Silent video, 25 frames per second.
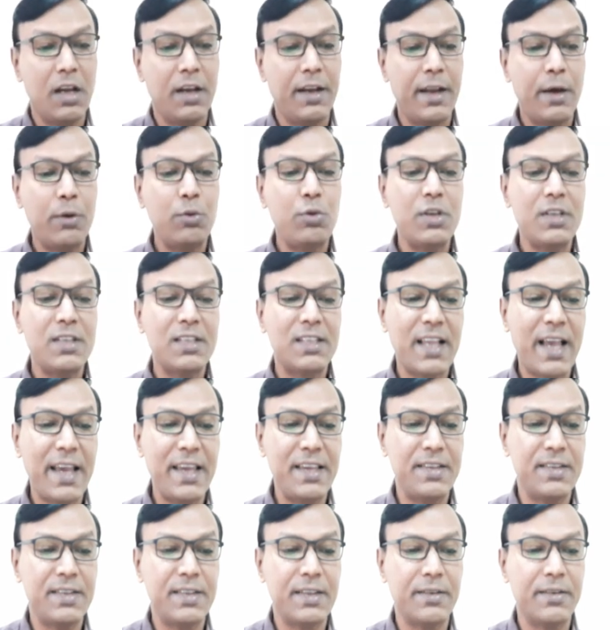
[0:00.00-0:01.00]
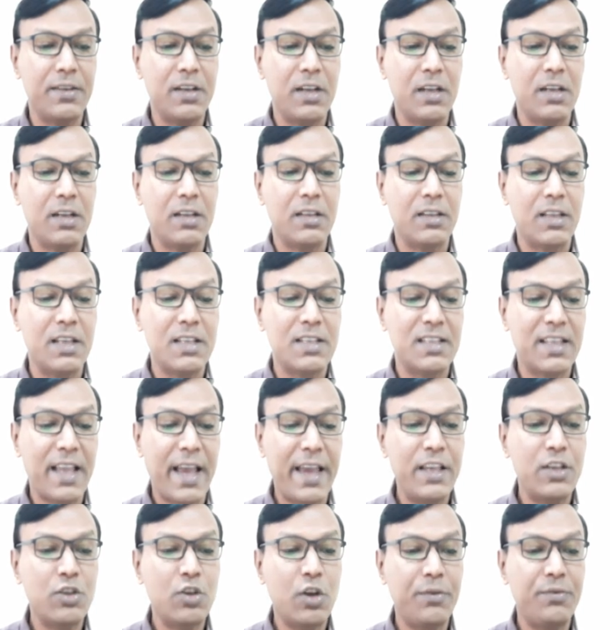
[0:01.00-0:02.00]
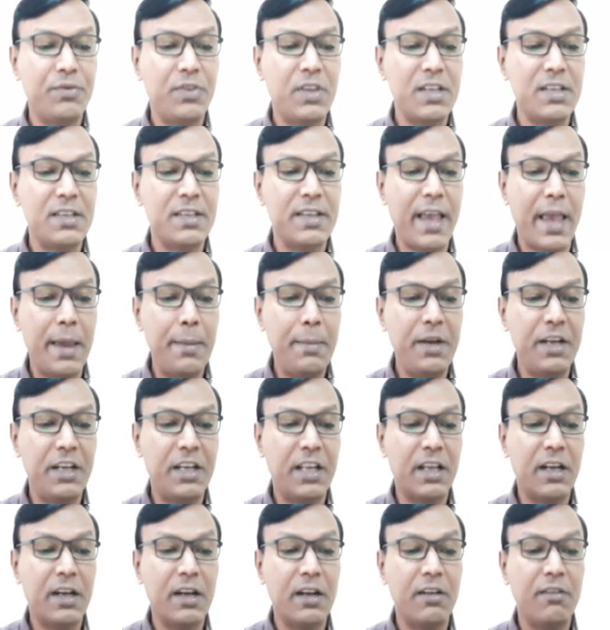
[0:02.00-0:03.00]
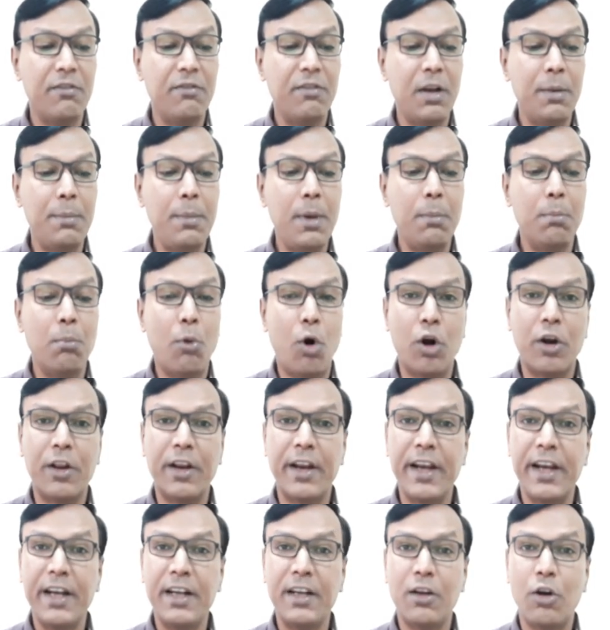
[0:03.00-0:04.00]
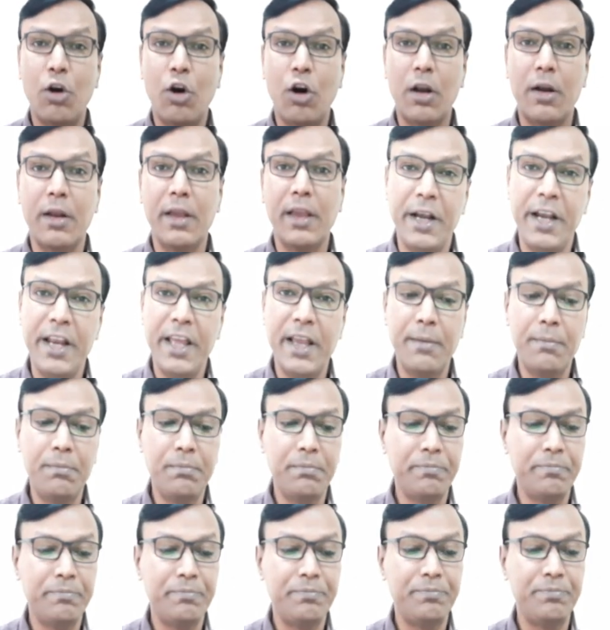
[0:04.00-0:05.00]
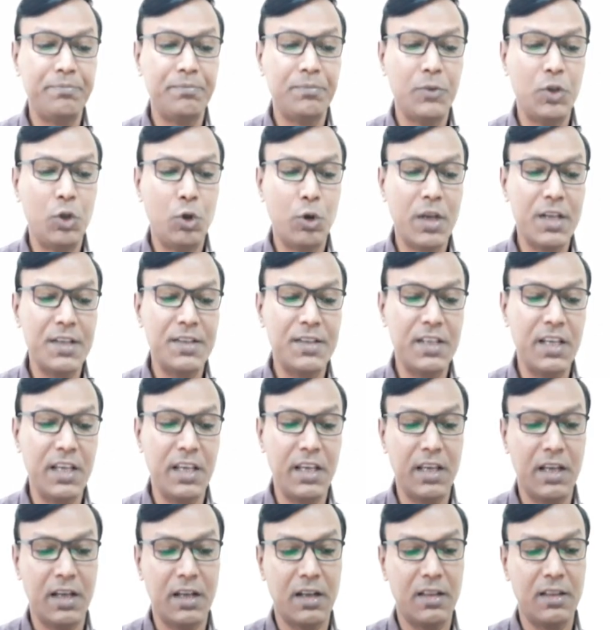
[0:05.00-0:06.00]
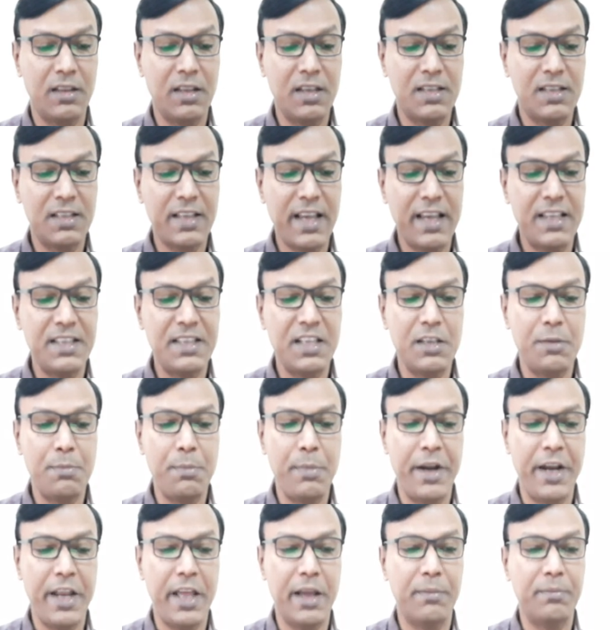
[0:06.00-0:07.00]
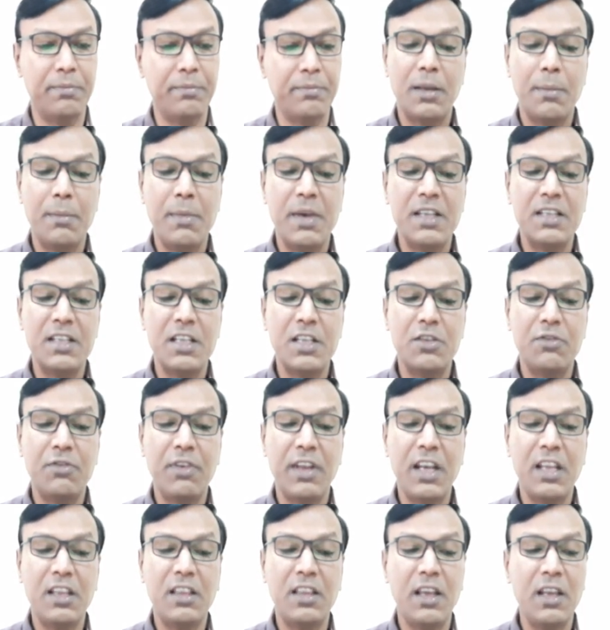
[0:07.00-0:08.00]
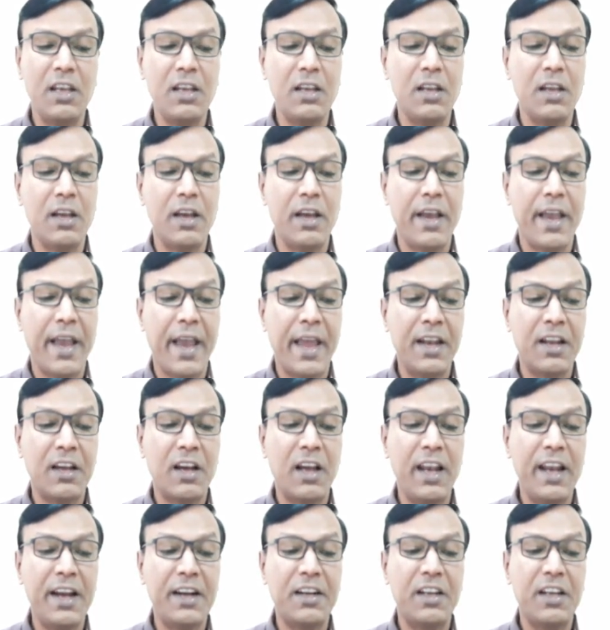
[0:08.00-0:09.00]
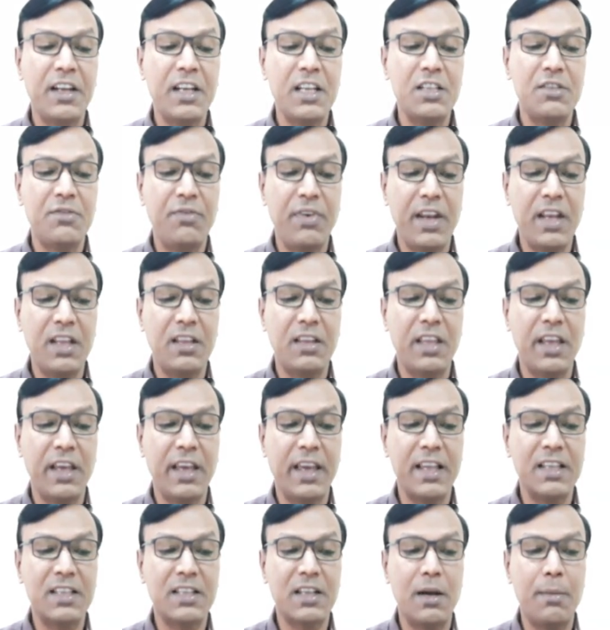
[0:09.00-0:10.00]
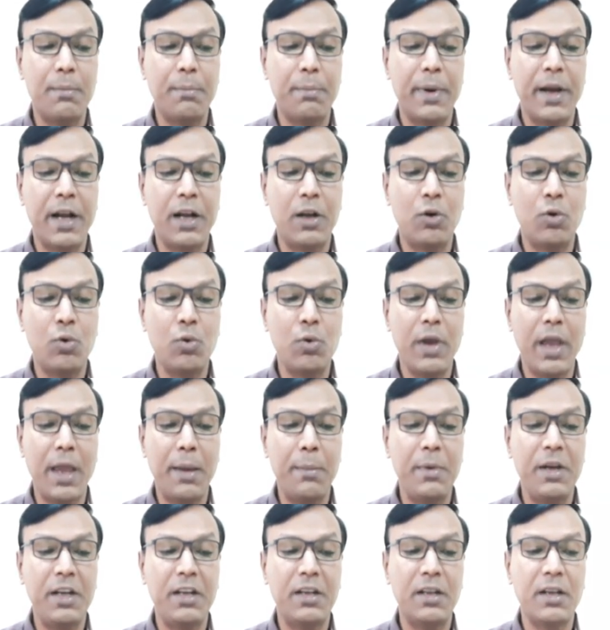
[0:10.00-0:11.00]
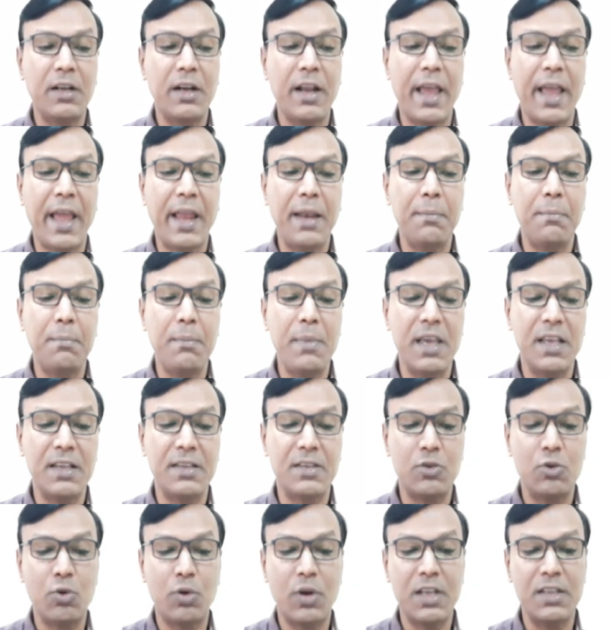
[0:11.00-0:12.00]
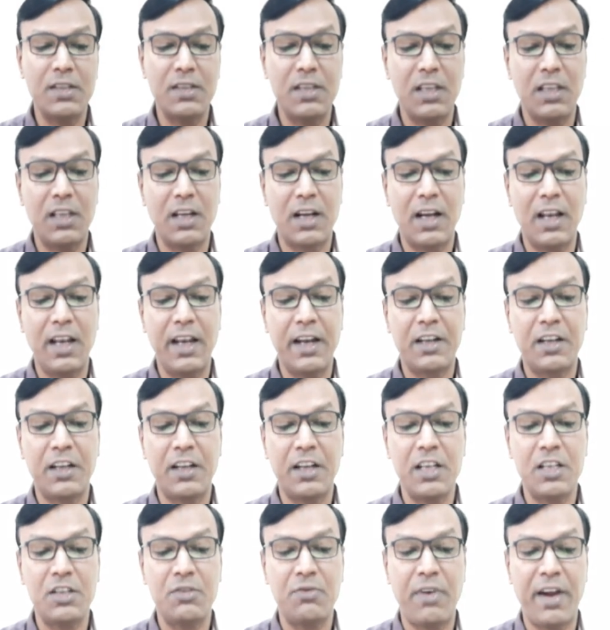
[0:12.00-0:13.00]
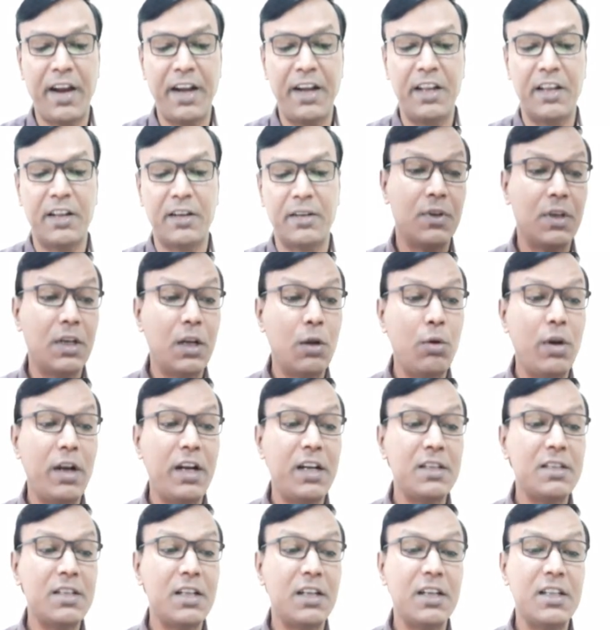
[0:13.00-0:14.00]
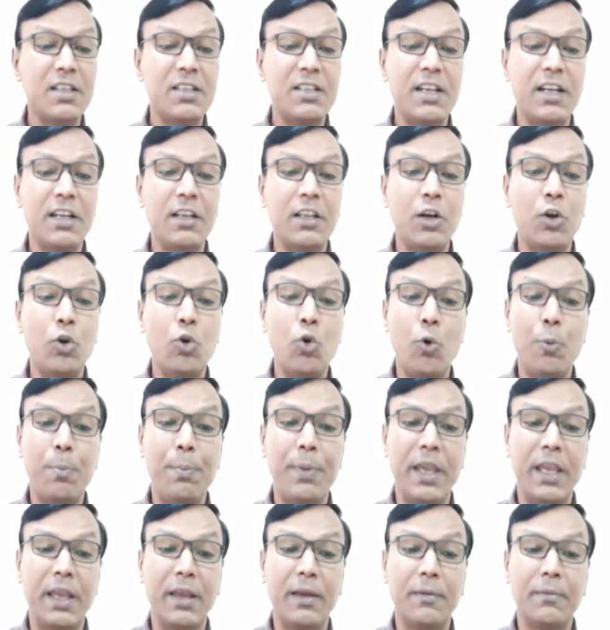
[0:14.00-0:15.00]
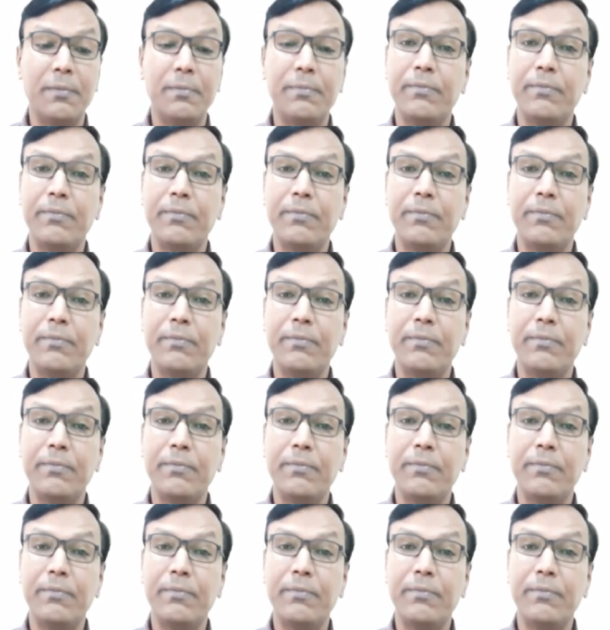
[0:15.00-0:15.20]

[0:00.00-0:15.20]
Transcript: Now the size the size of this emitter will be moderate or medium. You can see here, this size is medium. The base is very thin and collector is very thick as compared to emitter and base. You can see the collector is wider. Now let us understand the doping.